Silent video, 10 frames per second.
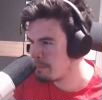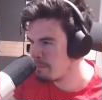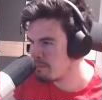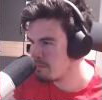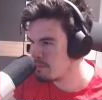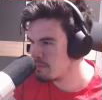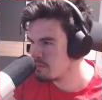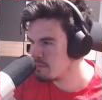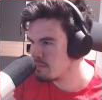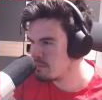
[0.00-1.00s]

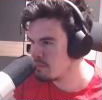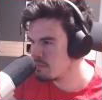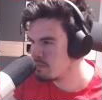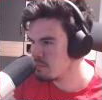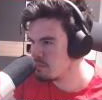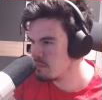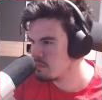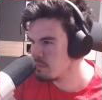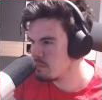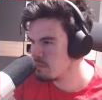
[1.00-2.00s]

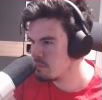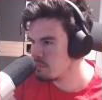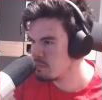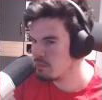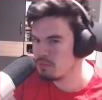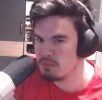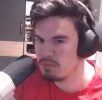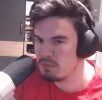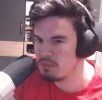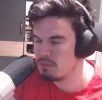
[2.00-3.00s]

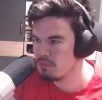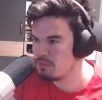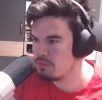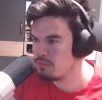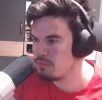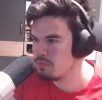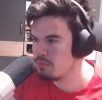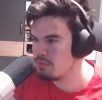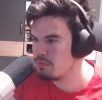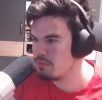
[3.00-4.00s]

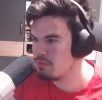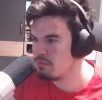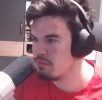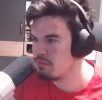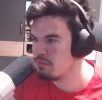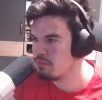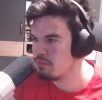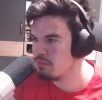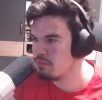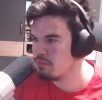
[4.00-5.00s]
No one is speaking in this clip.